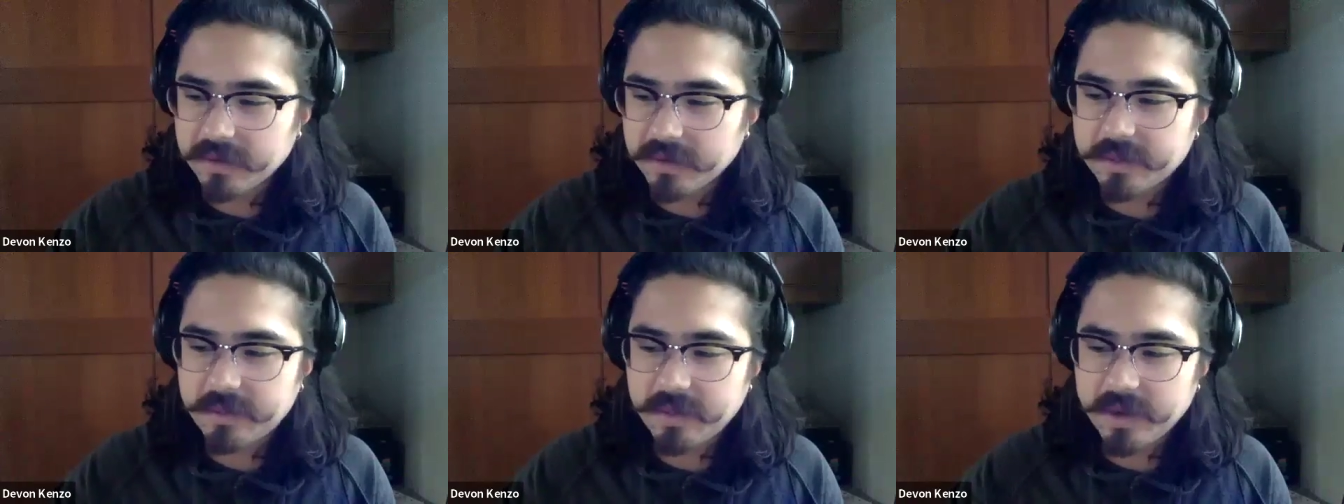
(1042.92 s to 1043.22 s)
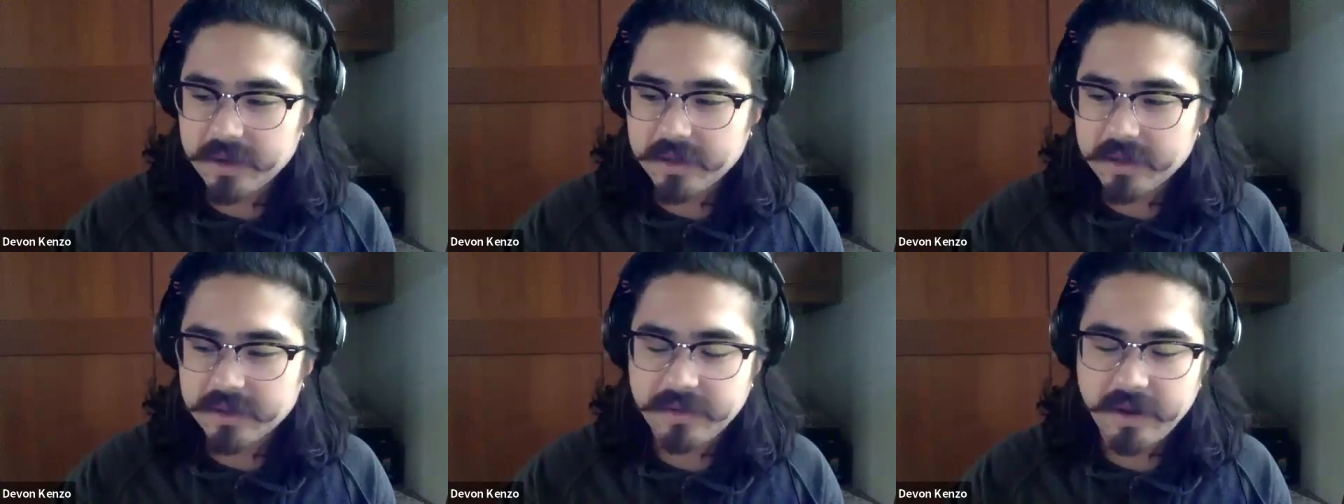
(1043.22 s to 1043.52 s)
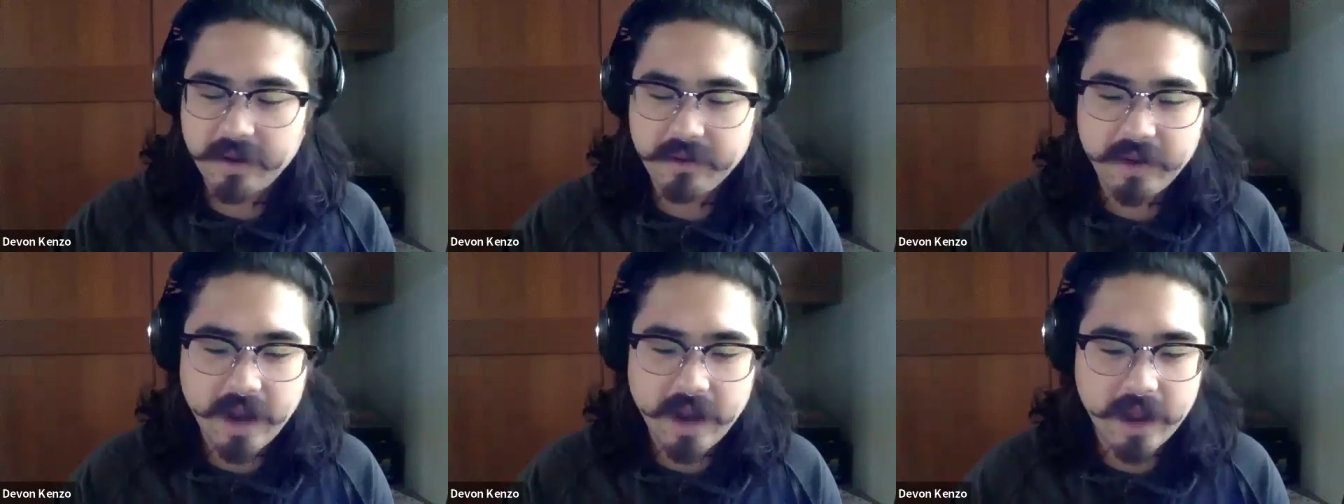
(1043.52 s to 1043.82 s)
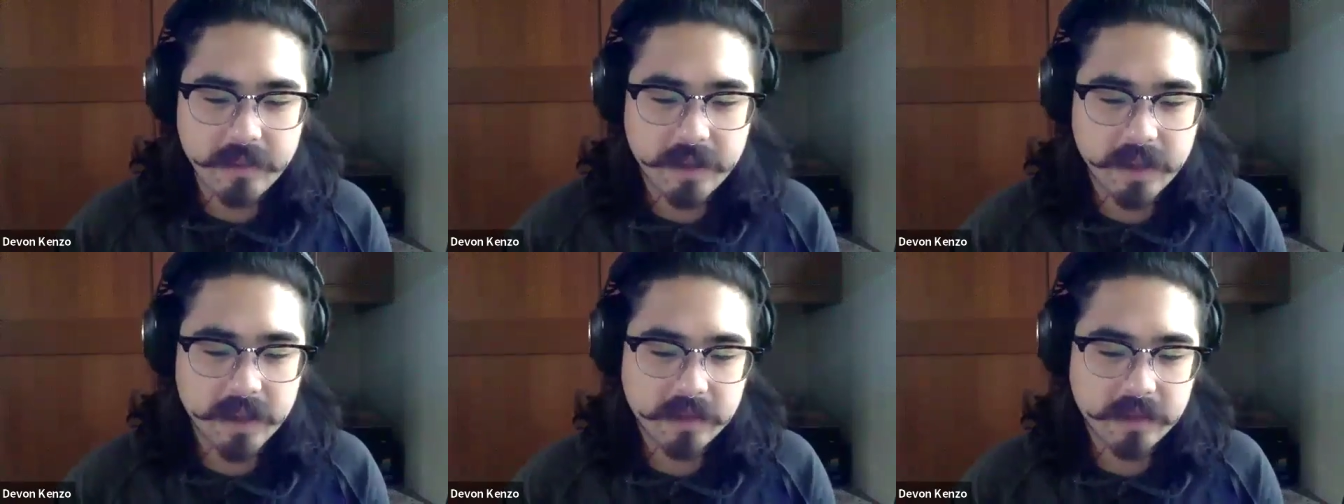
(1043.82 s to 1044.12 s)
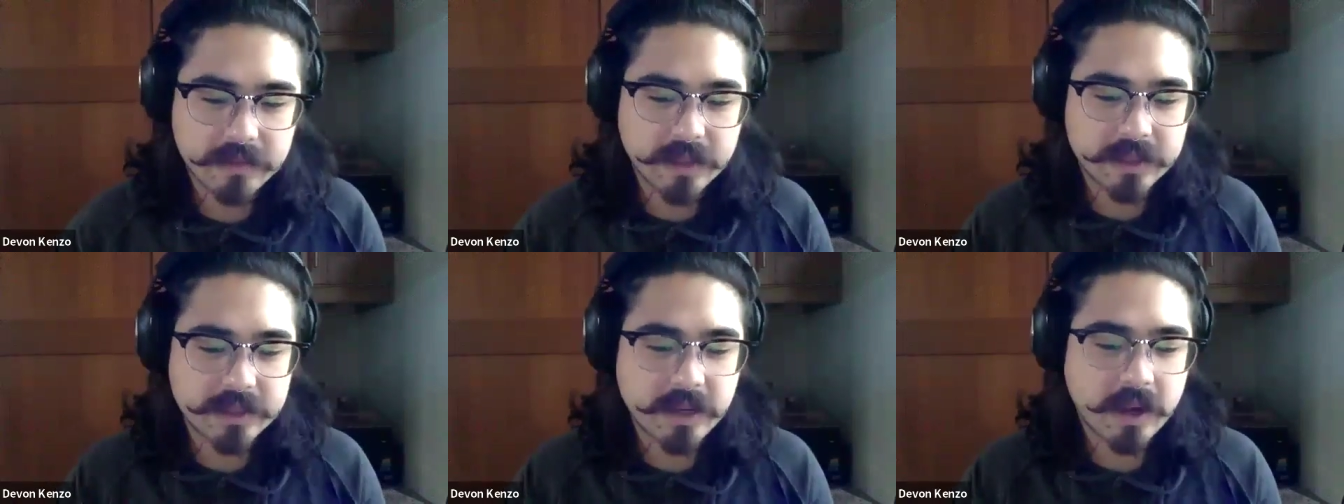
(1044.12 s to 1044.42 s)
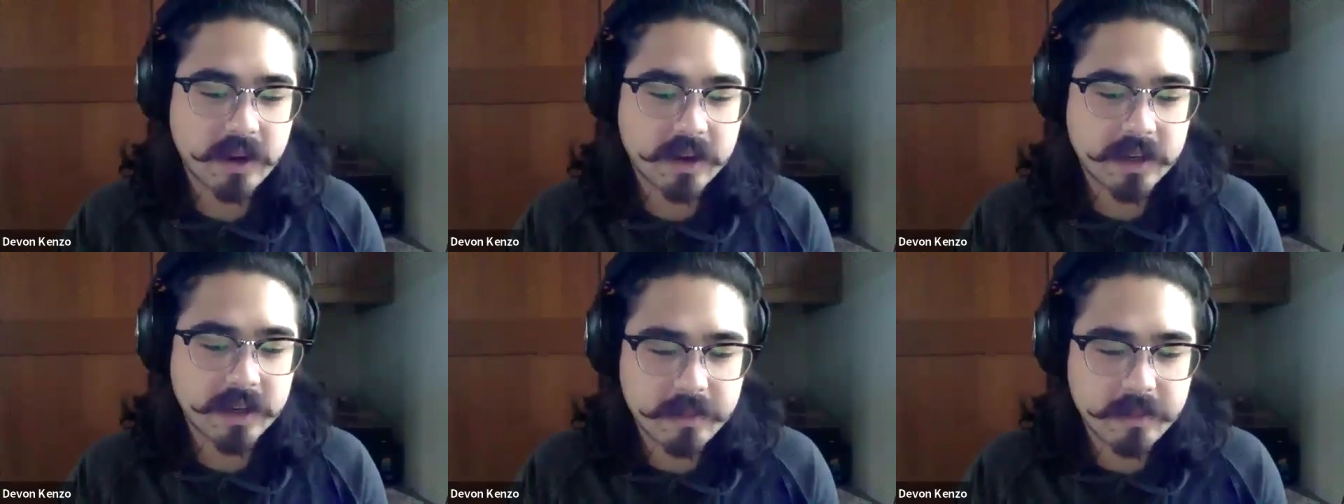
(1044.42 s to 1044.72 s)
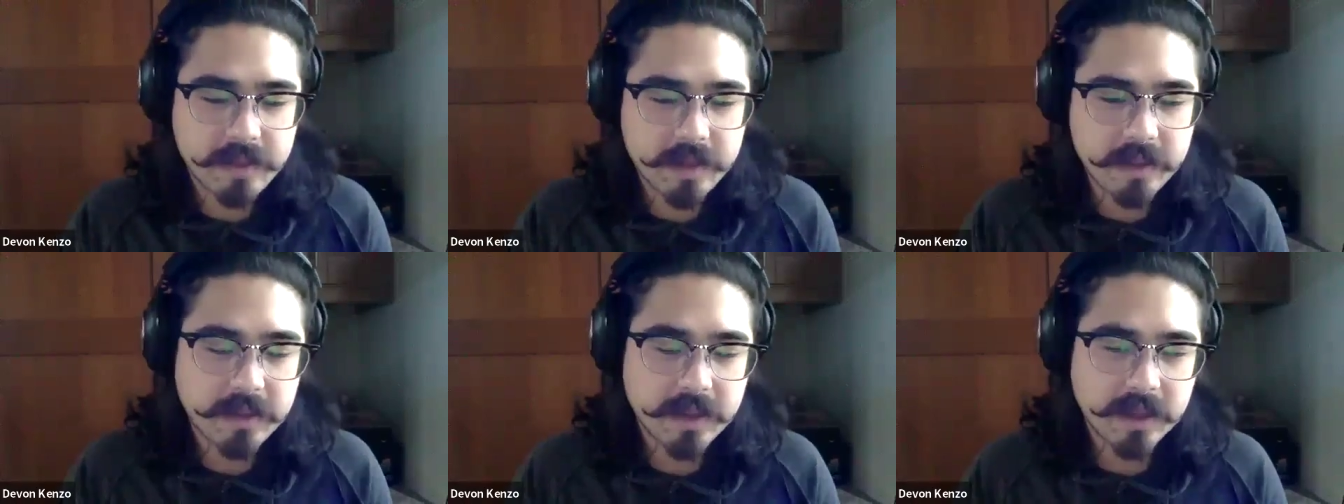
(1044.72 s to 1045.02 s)
experiences I've ever had in my life, like talking to
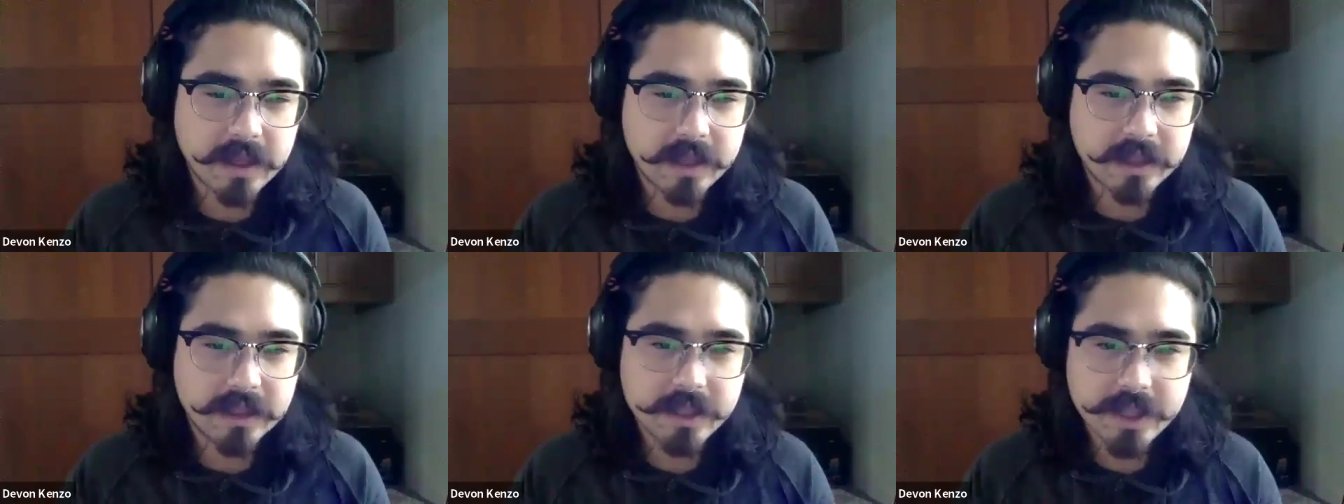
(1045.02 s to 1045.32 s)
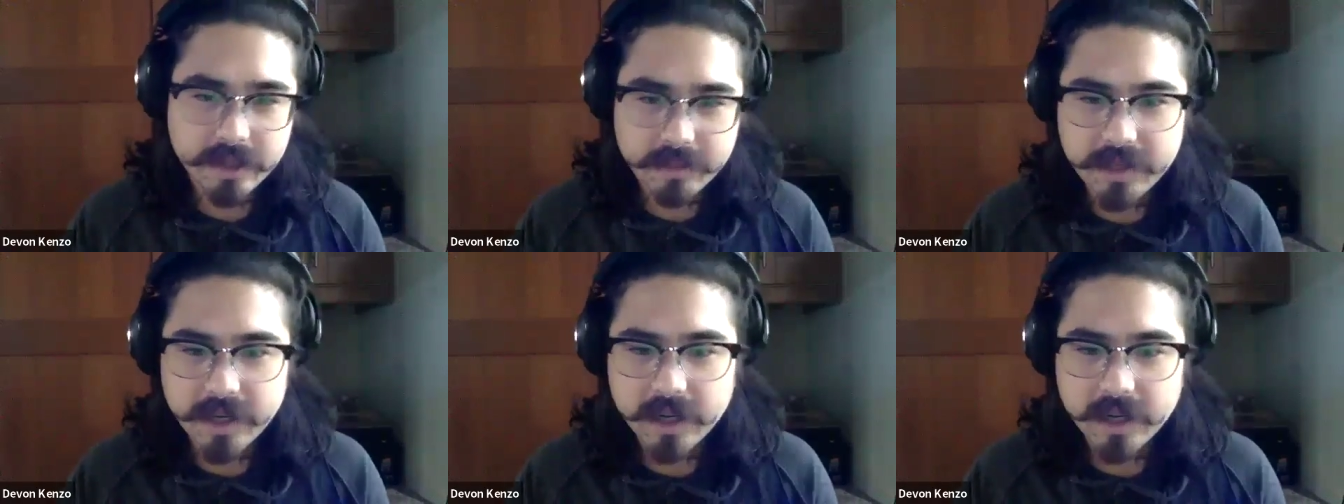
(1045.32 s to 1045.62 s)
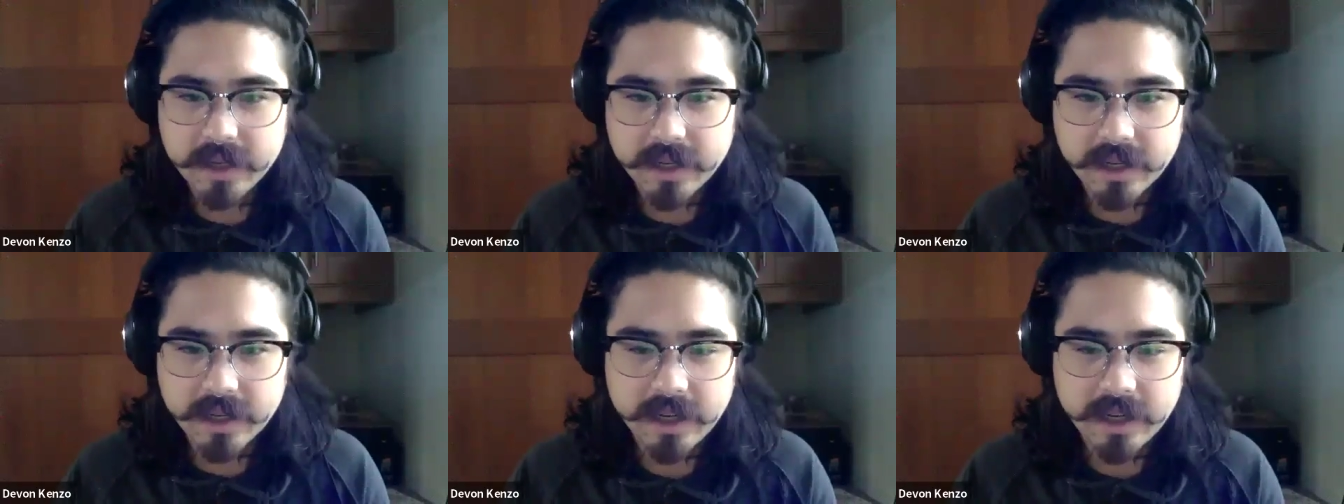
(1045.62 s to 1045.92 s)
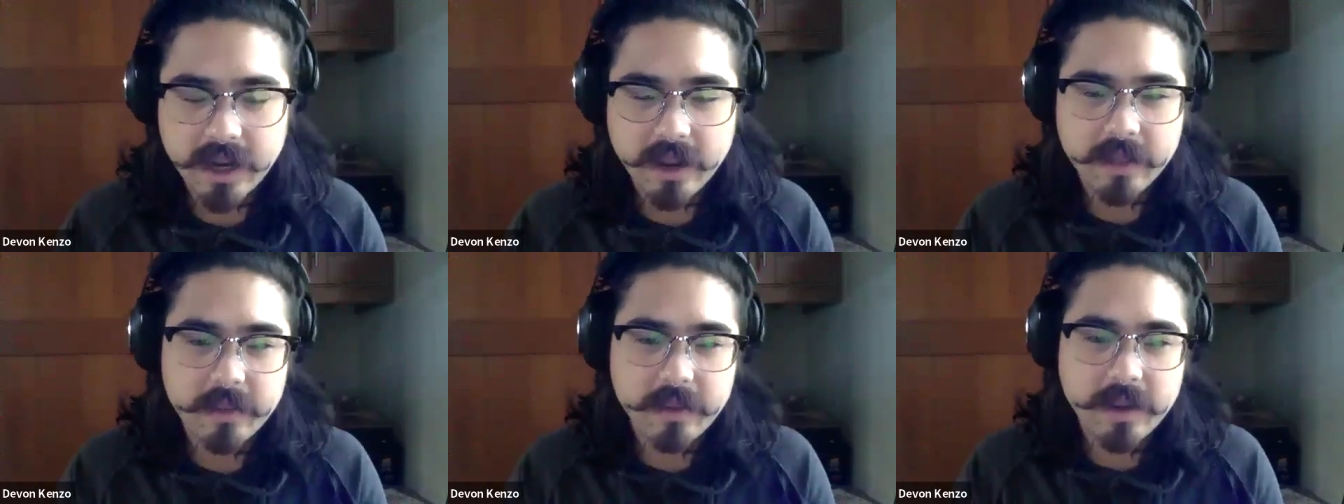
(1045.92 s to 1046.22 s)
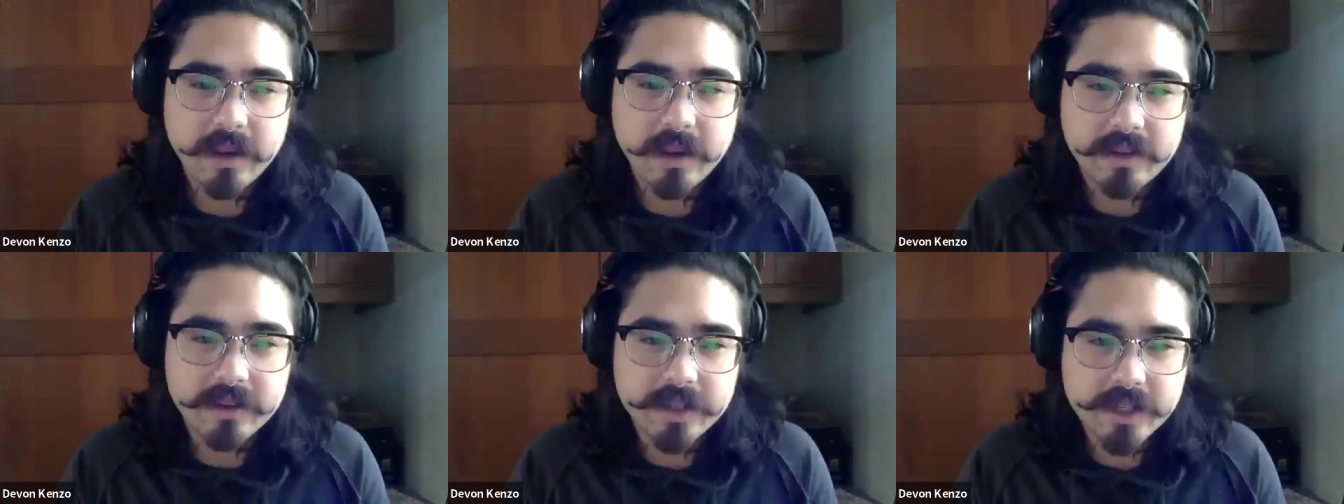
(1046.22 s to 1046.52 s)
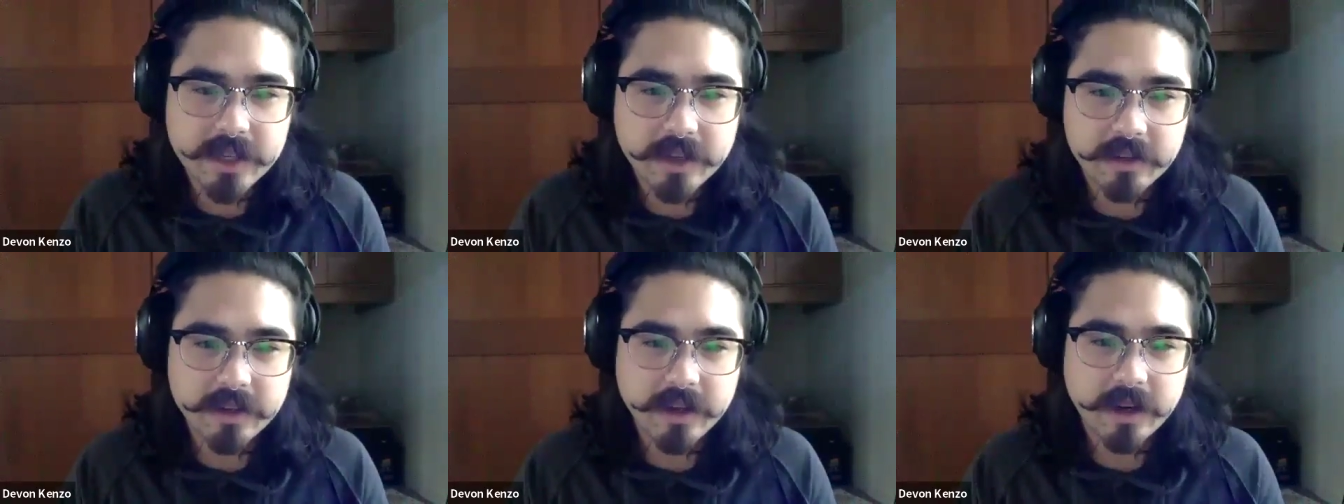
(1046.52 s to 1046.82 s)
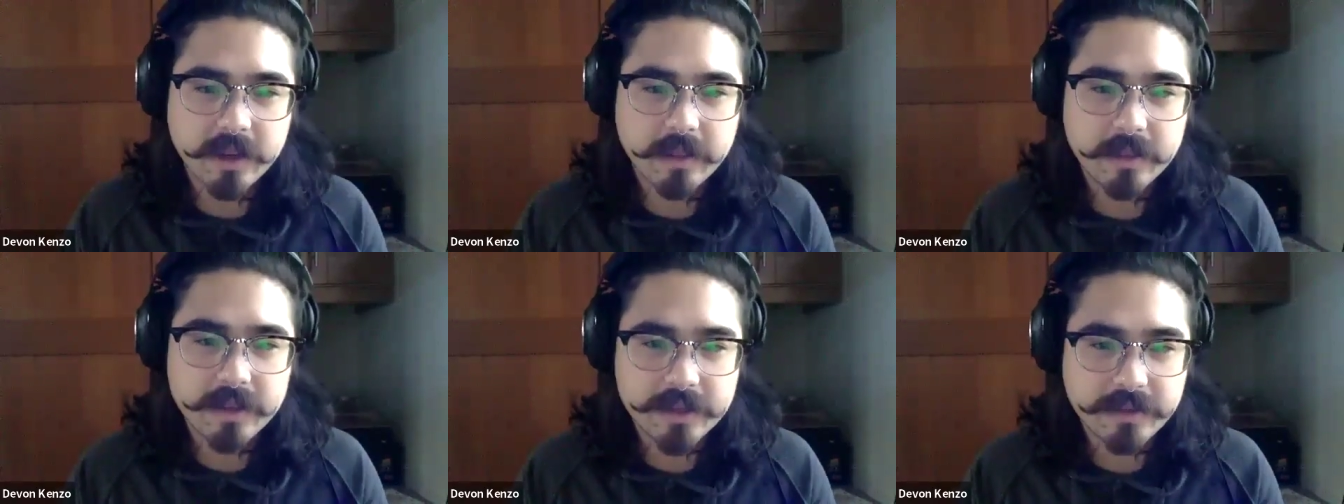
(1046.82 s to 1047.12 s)
people like Chip Duncan, a guy that we had on the show,
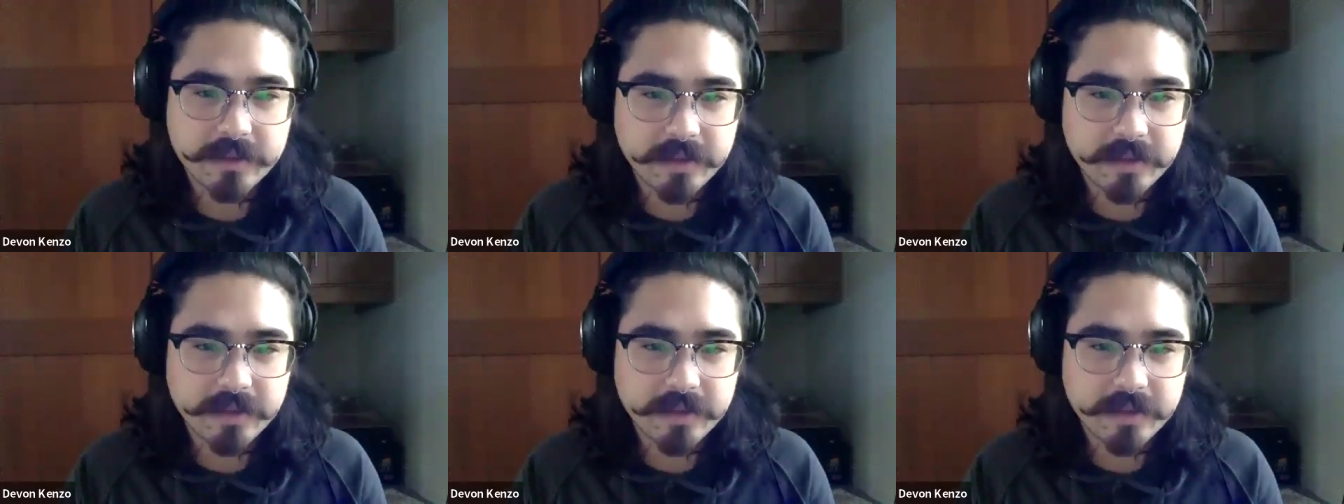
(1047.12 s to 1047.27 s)
documentary